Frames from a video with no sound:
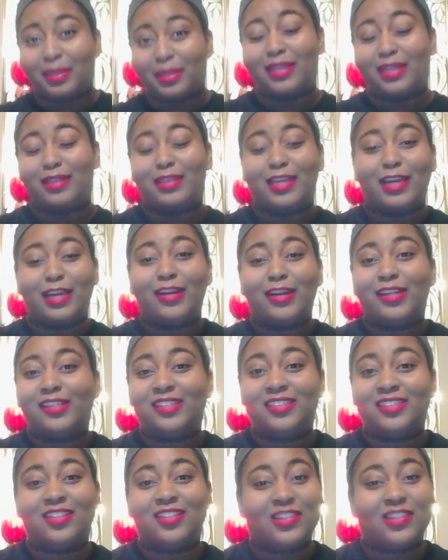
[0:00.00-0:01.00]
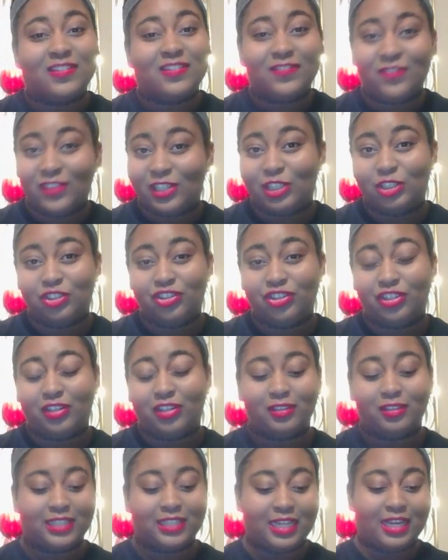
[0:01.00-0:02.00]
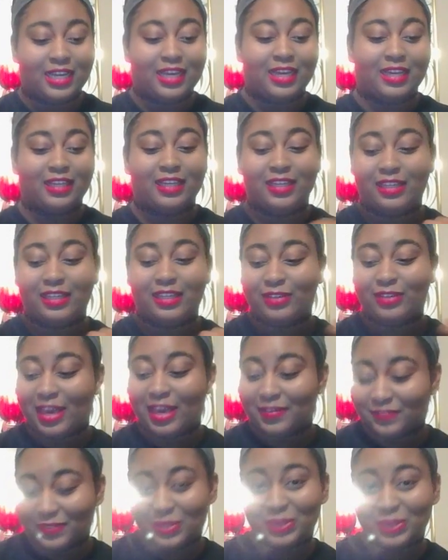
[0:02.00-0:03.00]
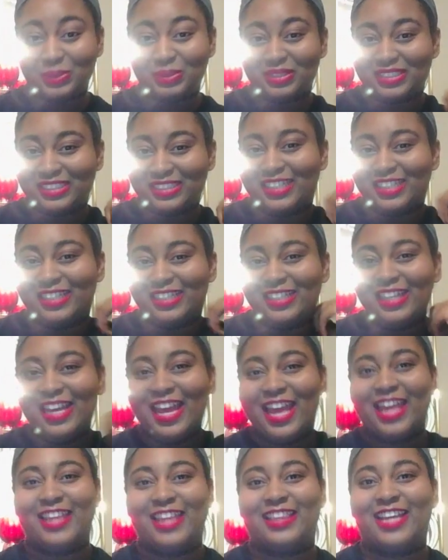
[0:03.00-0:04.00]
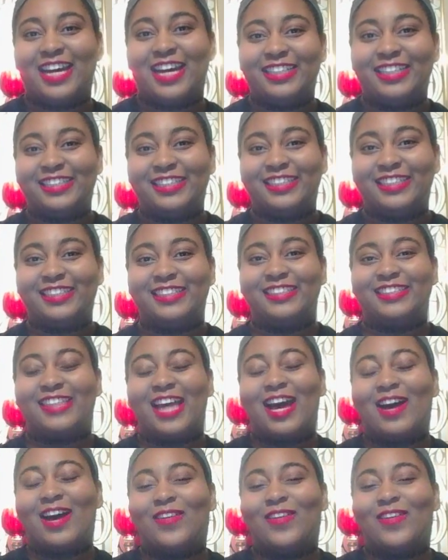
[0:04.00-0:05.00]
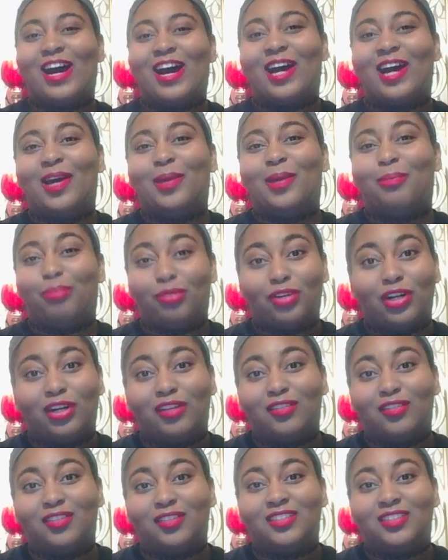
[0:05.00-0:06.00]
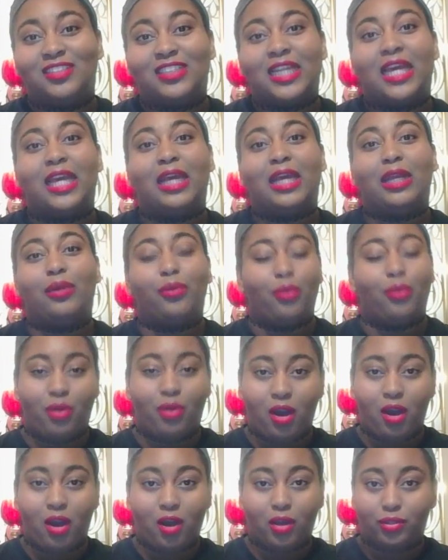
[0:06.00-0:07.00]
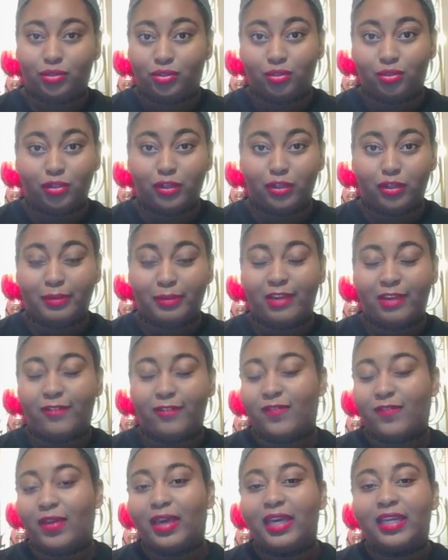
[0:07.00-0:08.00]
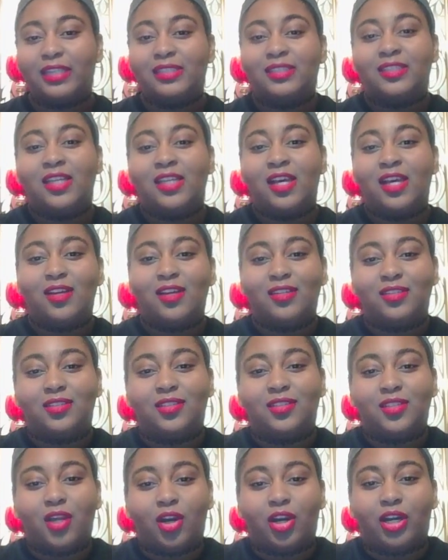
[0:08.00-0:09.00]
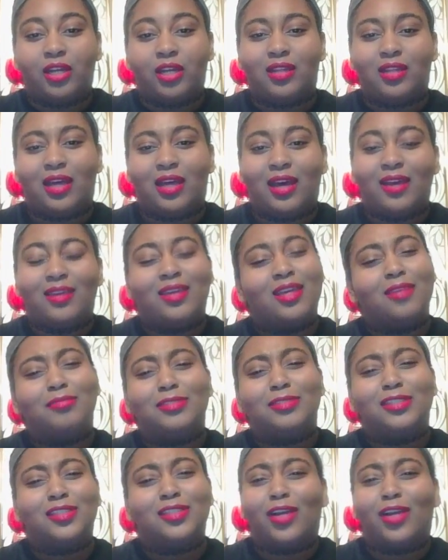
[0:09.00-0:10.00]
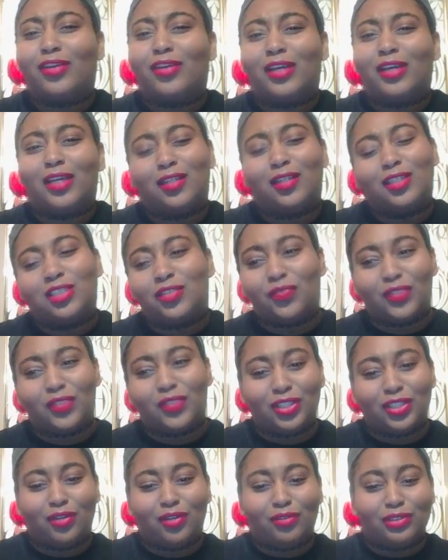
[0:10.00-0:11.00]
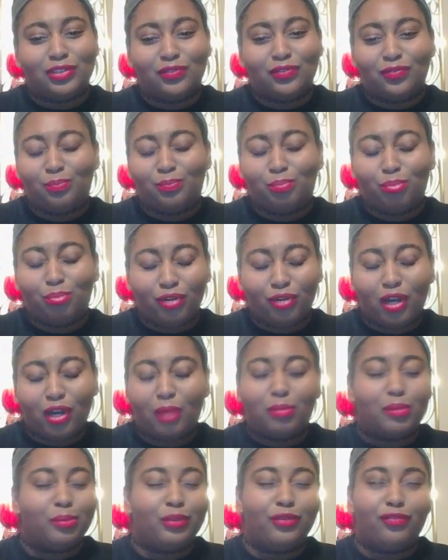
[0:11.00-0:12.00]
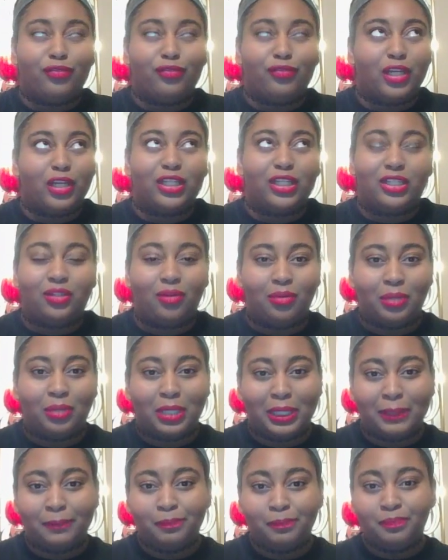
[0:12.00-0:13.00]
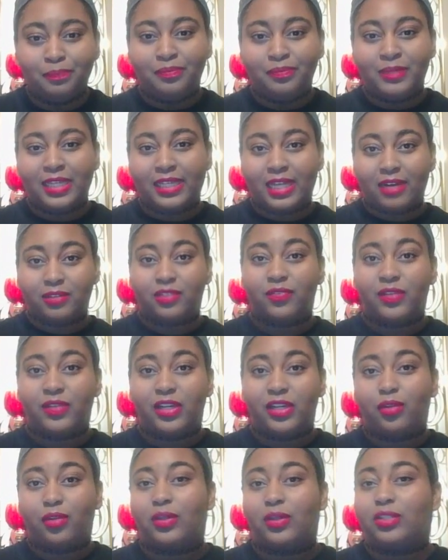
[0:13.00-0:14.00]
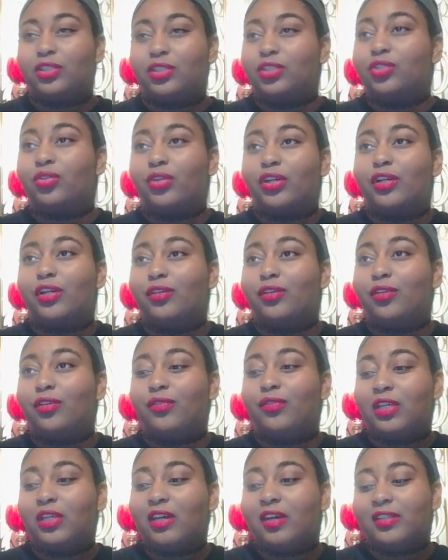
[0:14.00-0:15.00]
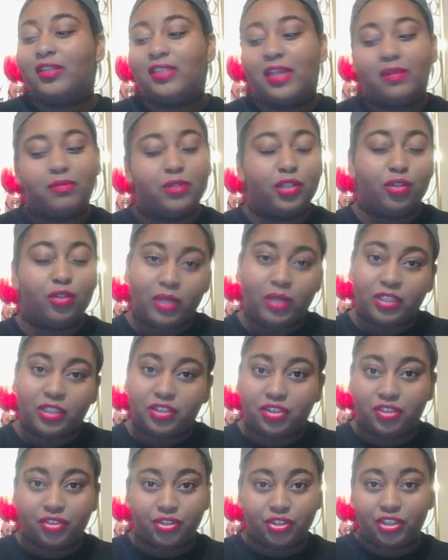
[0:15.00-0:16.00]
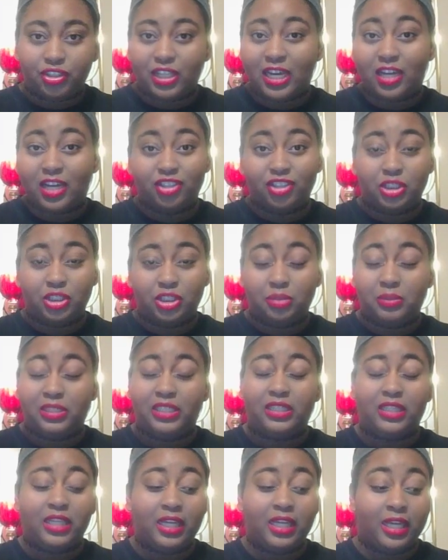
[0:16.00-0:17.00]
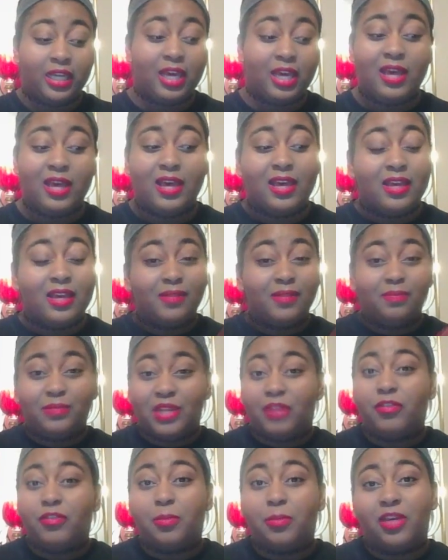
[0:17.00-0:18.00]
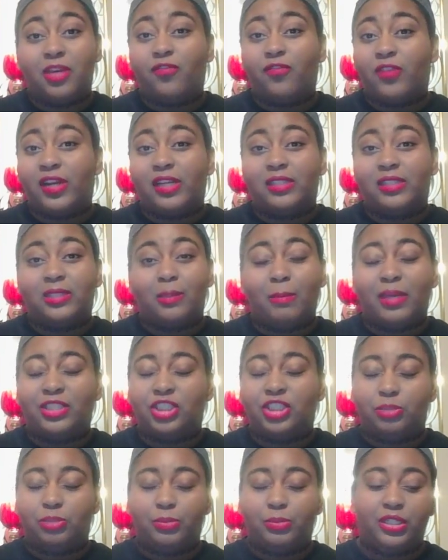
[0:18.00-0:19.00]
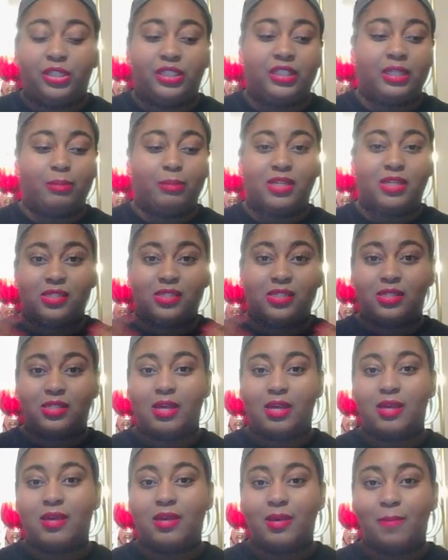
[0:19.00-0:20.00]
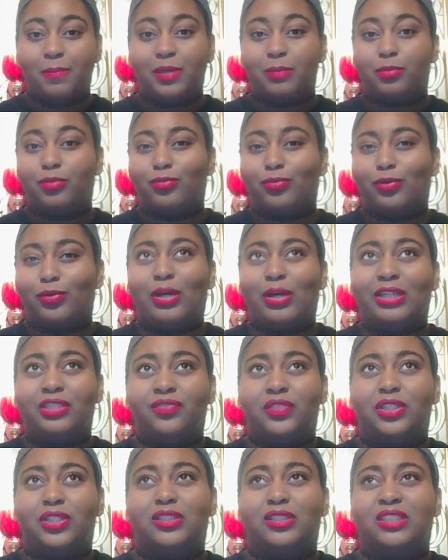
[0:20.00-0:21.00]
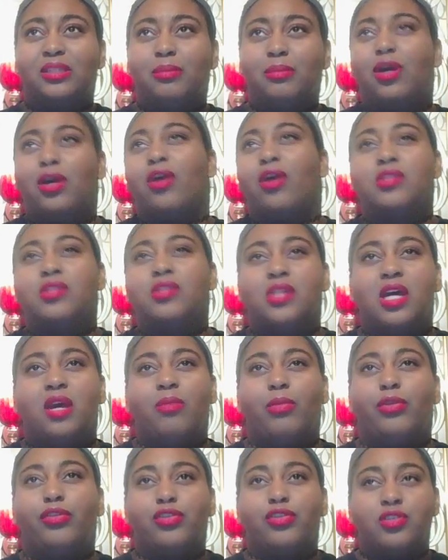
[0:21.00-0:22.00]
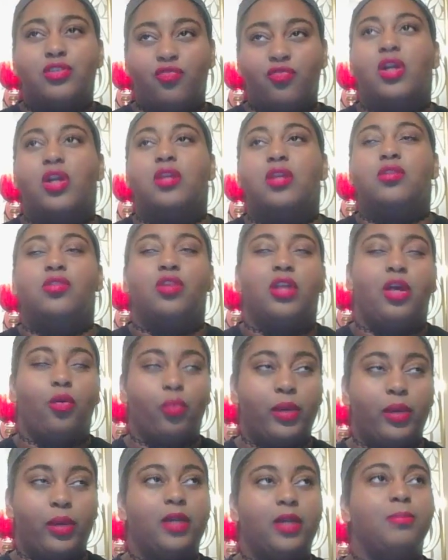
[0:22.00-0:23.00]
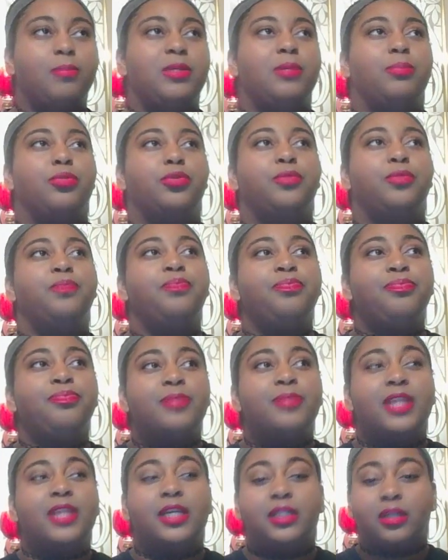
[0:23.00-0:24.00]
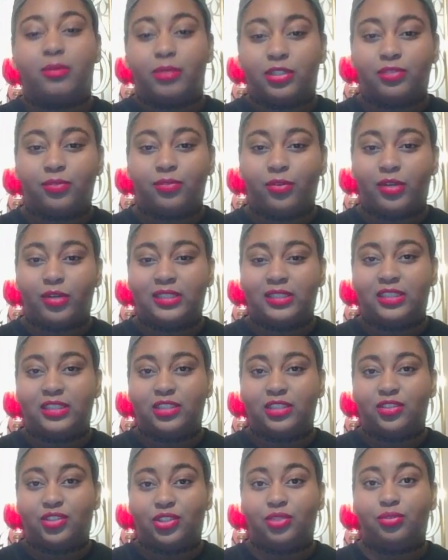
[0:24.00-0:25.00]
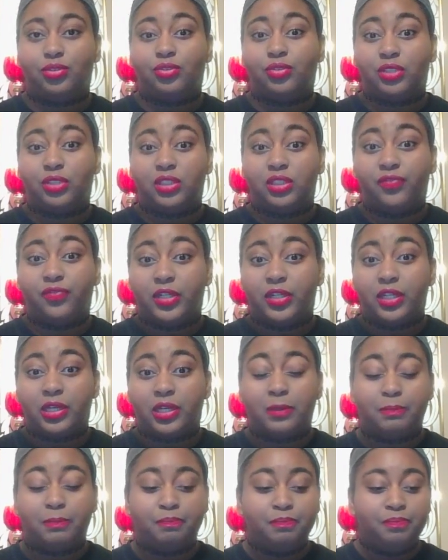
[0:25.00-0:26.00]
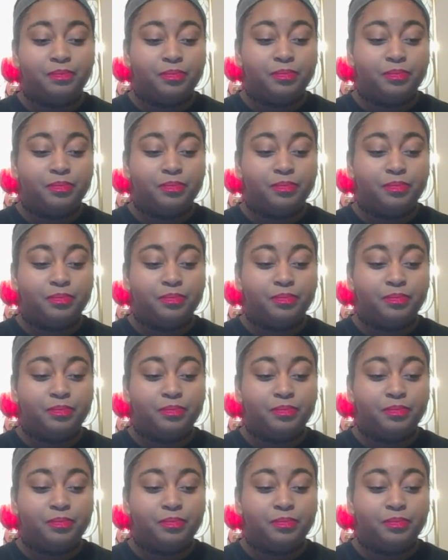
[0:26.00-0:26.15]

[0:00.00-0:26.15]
And there is the finished look. Okay, folks, that is how I bronze and contour my face. Sorry that I keep stuttering in this video. It's probably very annoying. That was a very quick tutorial. If you guys have any questions on how to do anything, never be afraid to message me or anything, because people request videos to me all the time, whether it's friends or like random people. And I was requested to do this video.